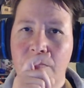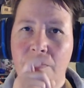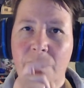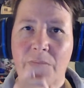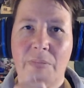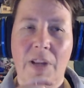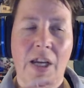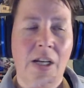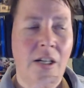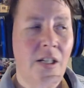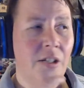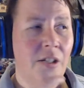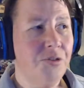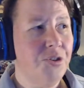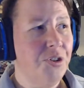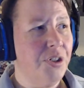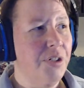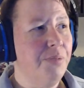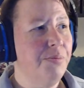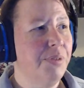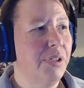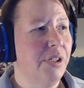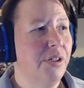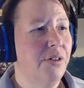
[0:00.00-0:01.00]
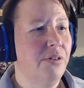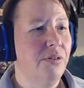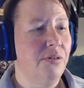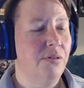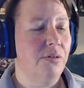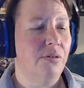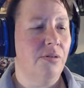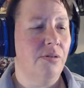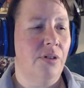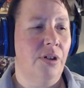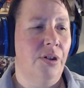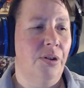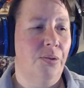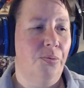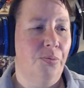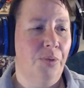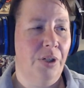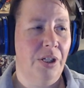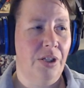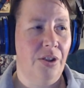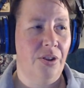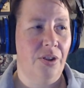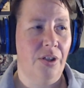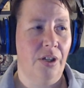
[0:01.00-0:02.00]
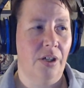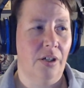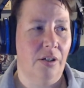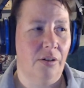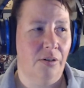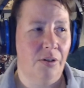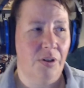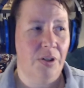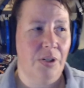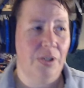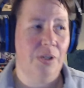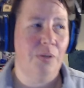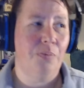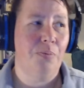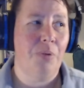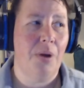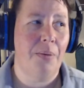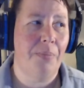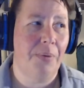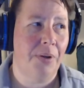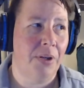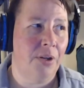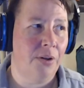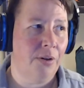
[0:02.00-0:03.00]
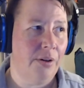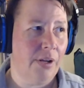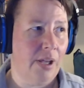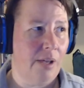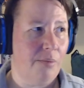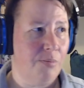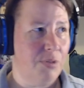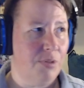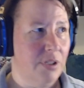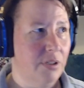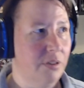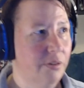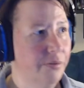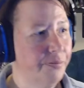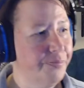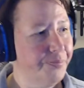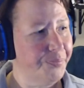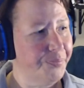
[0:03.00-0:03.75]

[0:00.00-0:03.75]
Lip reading: I don't know, Dreams, are you what do you think? Or are you prepping your game too?